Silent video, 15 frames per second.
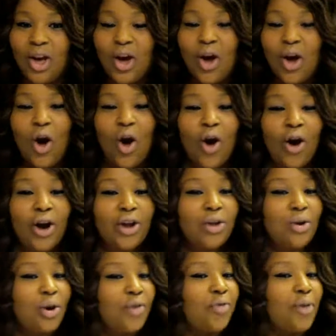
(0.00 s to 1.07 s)
Or are
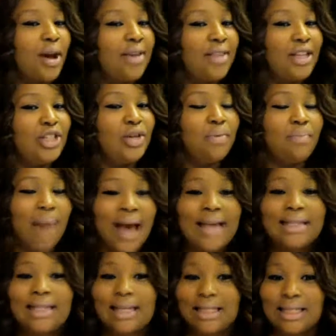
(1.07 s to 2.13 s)
you afraid that you might
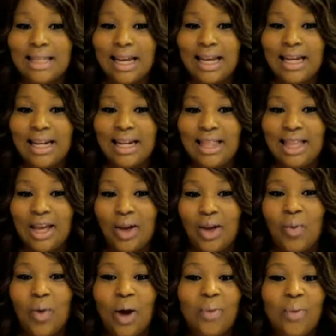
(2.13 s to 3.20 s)
succeed, and then
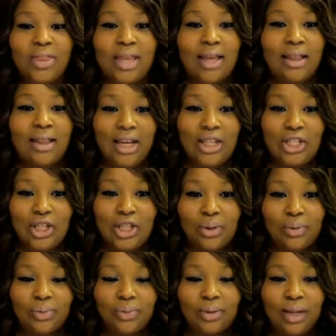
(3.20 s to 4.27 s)
what would that lead to?
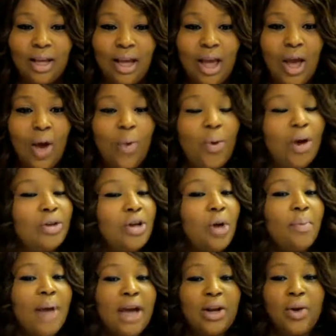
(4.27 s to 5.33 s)
Well, no
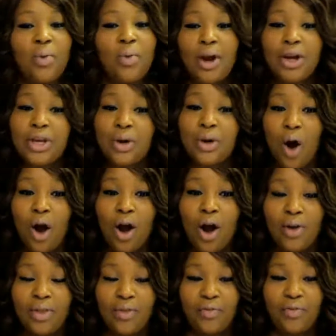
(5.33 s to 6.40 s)
matter where you are on
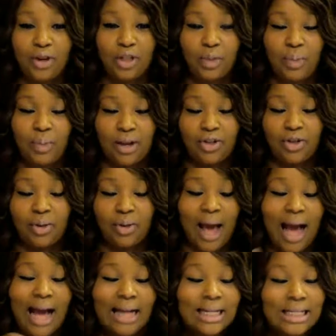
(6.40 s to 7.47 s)
the fear spectrum,
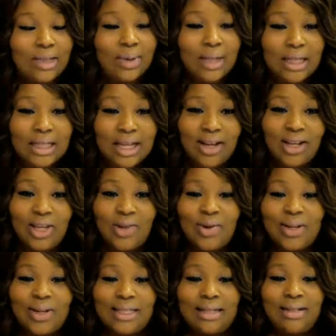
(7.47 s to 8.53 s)
I just want to tell you
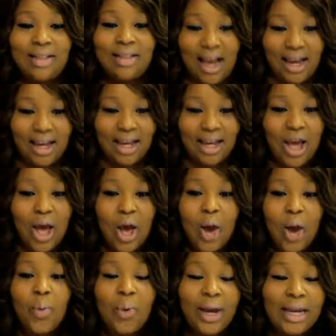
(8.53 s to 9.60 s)
on tonight,
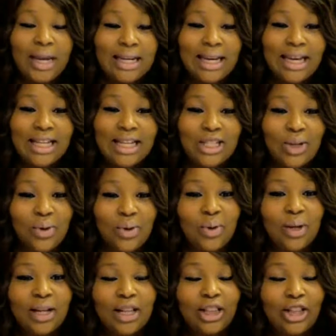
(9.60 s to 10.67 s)
we need
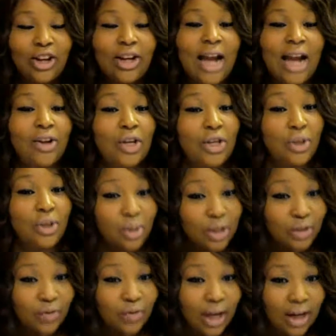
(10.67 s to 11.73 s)
to learn how to
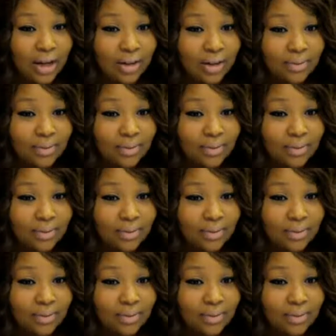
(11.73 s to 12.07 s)
use fear,